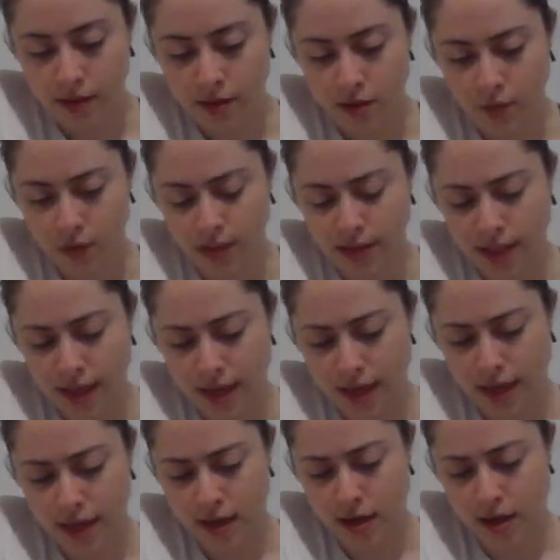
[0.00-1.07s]
There was
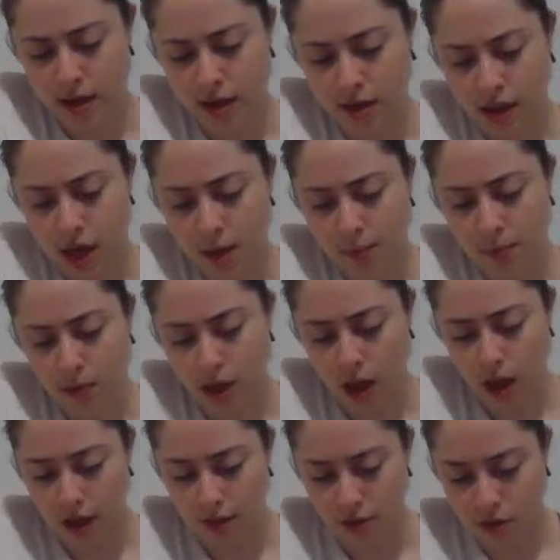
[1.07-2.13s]
a couple
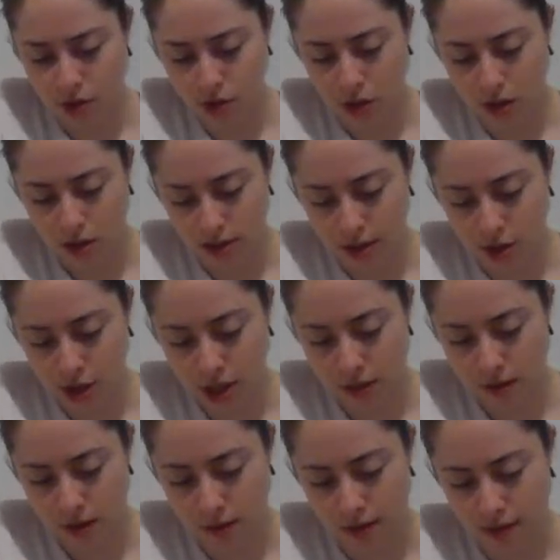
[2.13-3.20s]
other songs that she
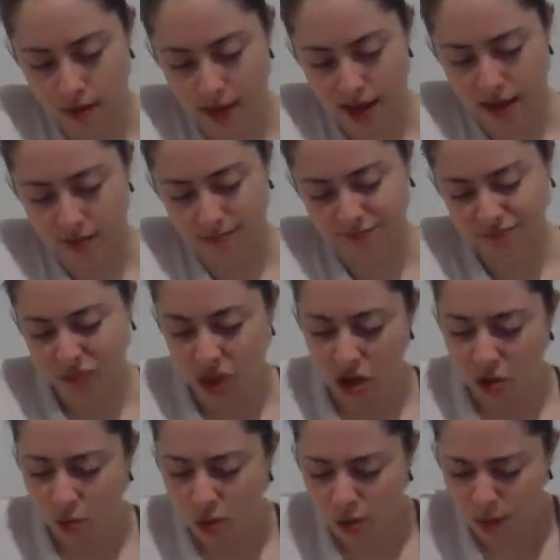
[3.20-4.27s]
came out with that
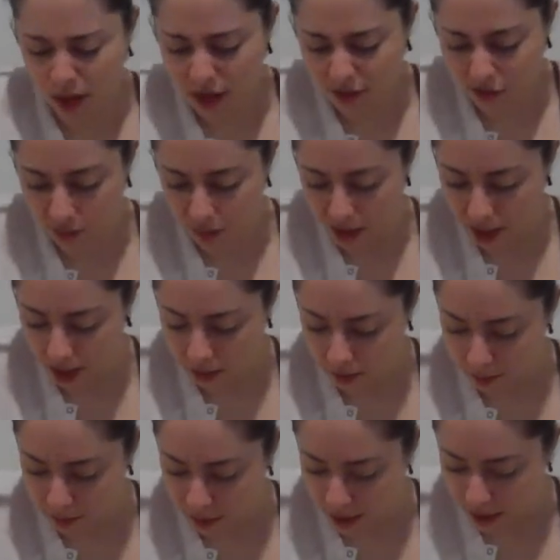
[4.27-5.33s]
weren't really for
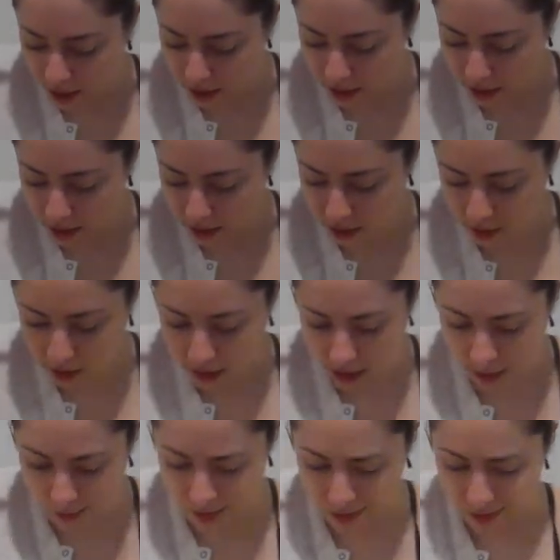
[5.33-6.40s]
me, but
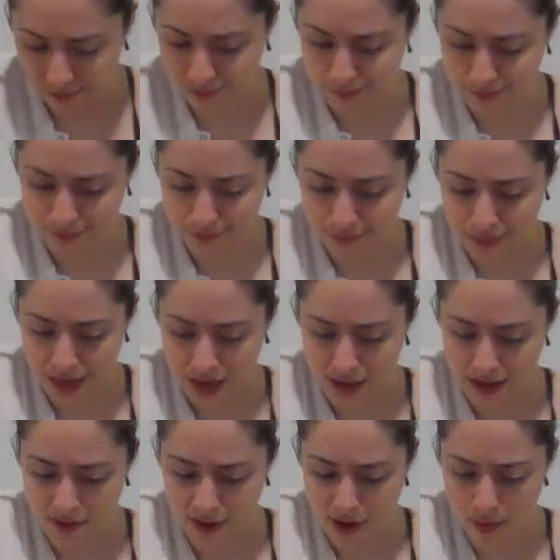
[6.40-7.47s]
I mean,
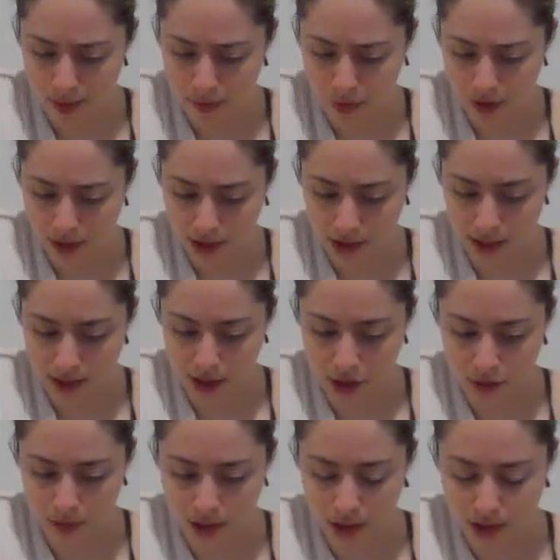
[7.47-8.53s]
if I remember correctly, I think
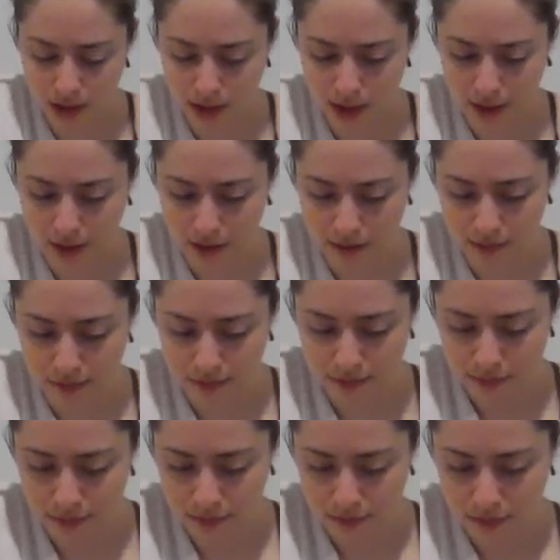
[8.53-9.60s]
she released like
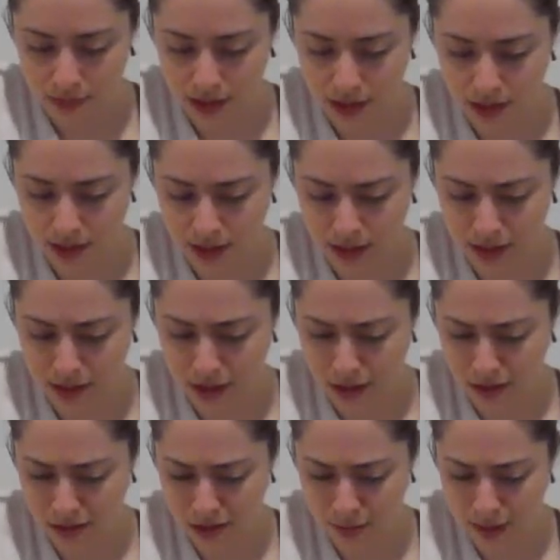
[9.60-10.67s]
6
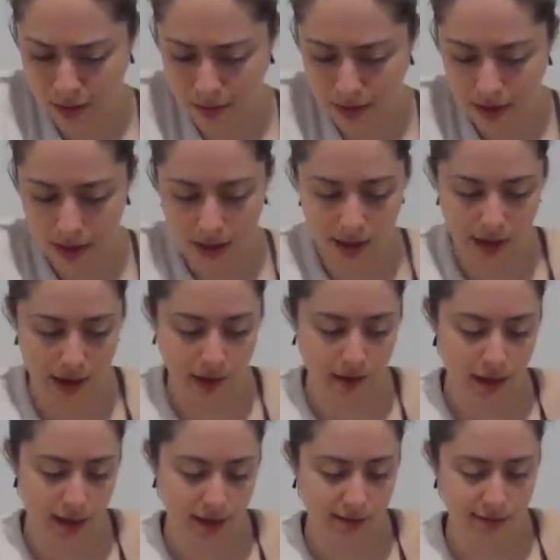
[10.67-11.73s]
songs maybe, and I
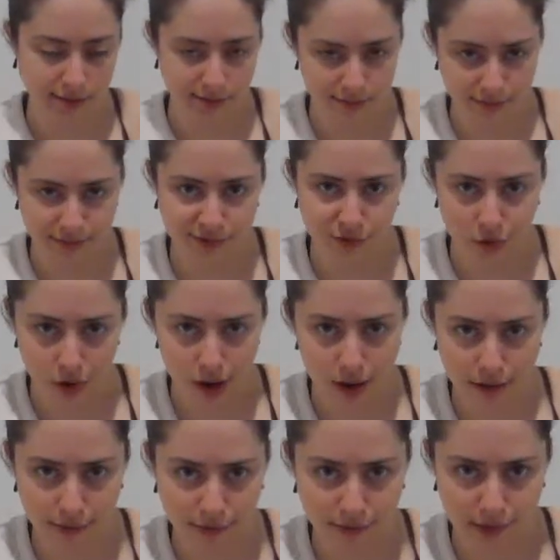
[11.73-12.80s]
liked 4
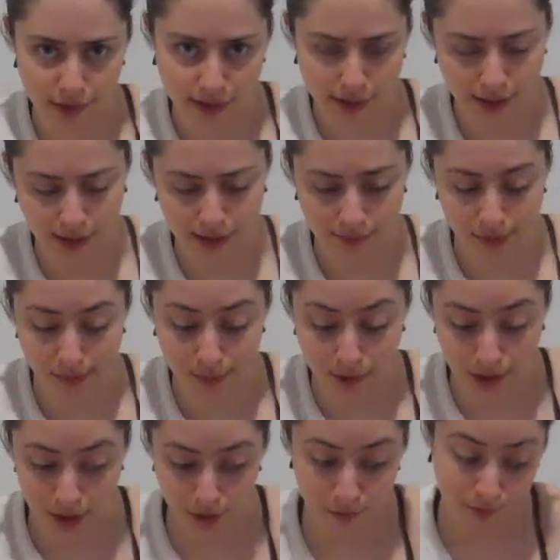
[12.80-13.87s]
out of the 6 of them.
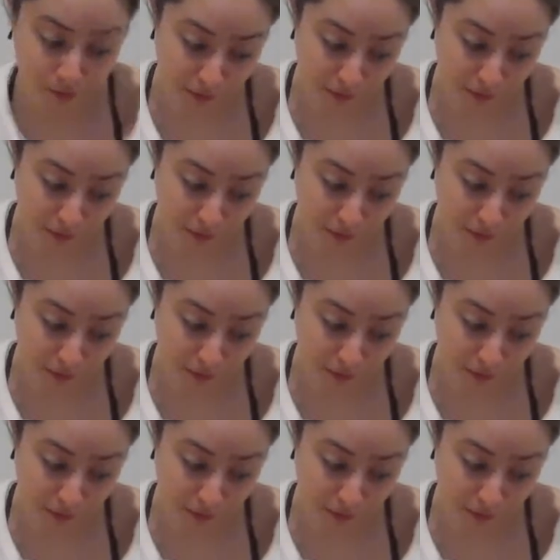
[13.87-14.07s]
So,